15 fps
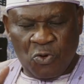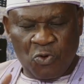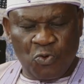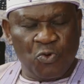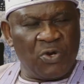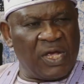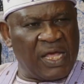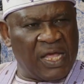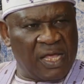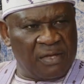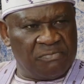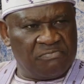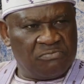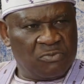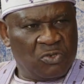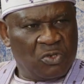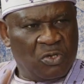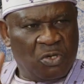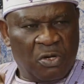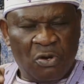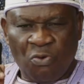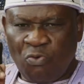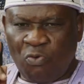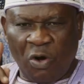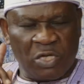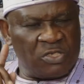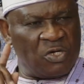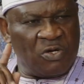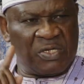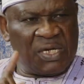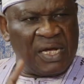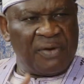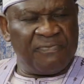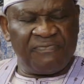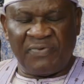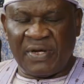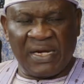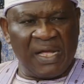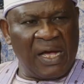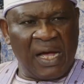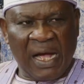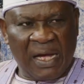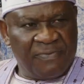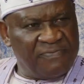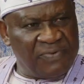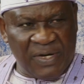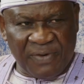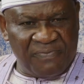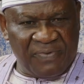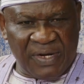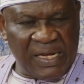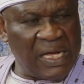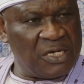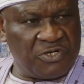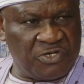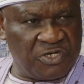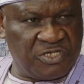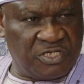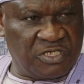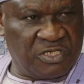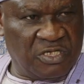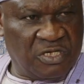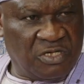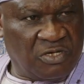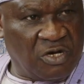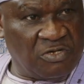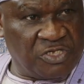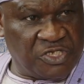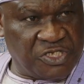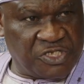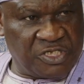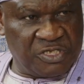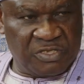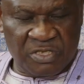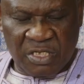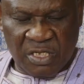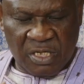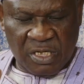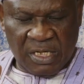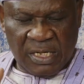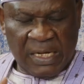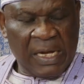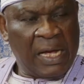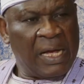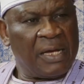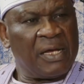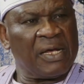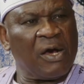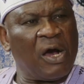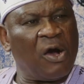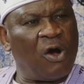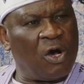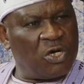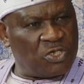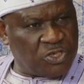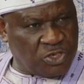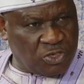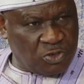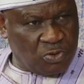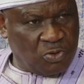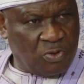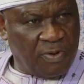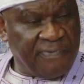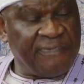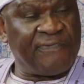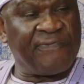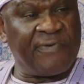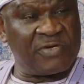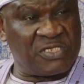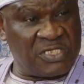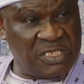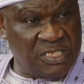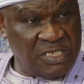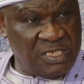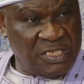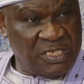who came, worked under very, very, very adverse condition, also fought